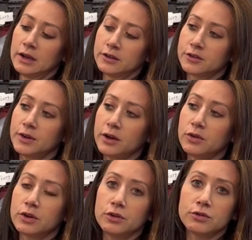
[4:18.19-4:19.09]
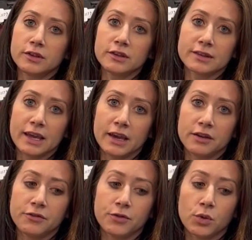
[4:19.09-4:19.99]
So now you can use this can
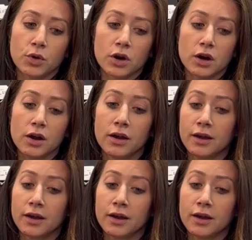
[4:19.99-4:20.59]
for